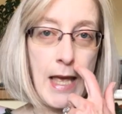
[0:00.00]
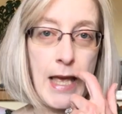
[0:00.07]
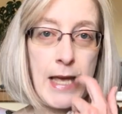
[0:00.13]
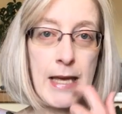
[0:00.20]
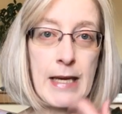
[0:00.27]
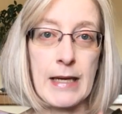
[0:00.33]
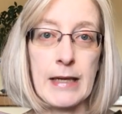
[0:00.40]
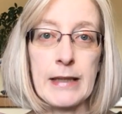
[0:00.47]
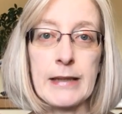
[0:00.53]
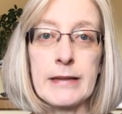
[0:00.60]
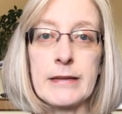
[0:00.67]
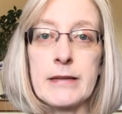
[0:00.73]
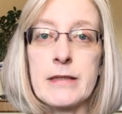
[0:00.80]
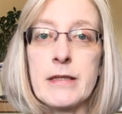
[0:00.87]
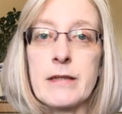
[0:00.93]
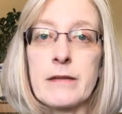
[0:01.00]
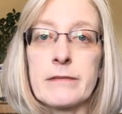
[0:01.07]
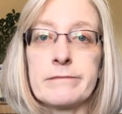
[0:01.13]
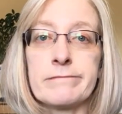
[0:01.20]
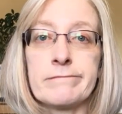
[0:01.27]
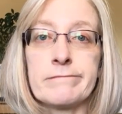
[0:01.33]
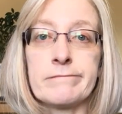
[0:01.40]
and
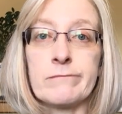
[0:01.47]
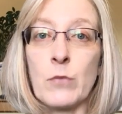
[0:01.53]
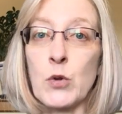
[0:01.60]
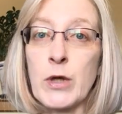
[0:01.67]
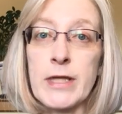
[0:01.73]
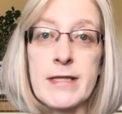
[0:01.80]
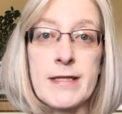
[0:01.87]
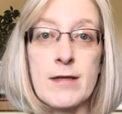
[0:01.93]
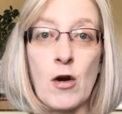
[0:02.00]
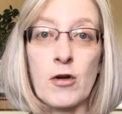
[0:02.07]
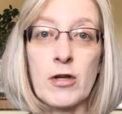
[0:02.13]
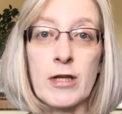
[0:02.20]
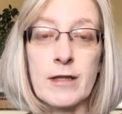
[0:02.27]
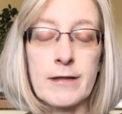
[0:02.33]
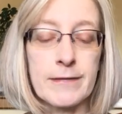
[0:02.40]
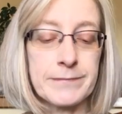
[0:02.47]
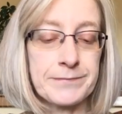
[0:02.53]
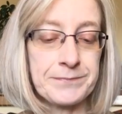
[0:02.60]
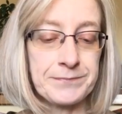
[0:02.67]
we'll get started.